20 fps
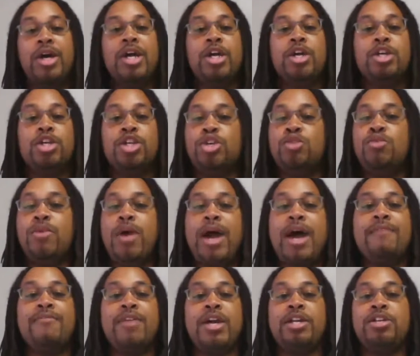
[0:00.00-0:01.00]
you
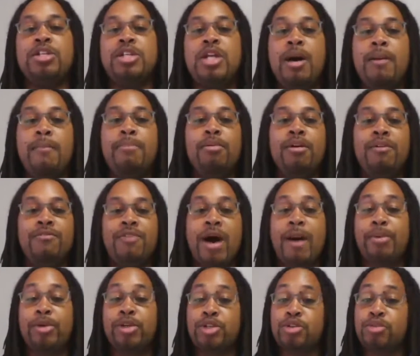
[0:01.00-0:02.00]
have a number of
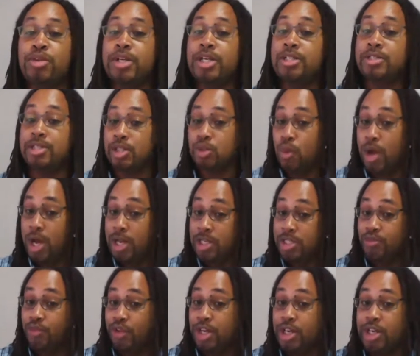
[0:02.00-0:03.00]
opportunities as well as
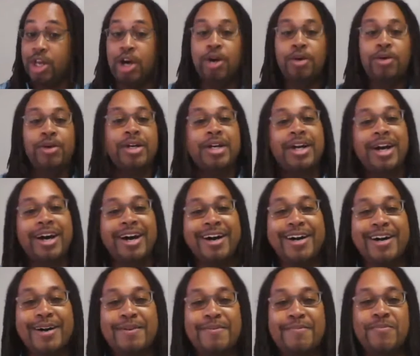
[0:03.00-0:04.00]
video
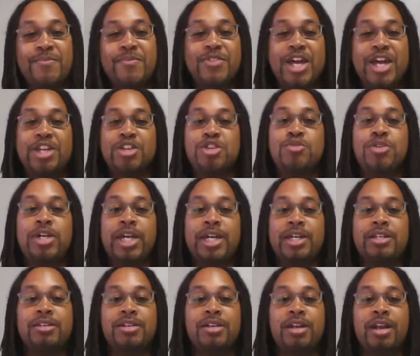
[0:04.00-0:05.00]
that you
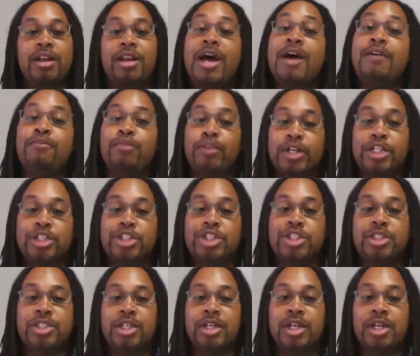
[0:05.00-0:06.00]
can leverage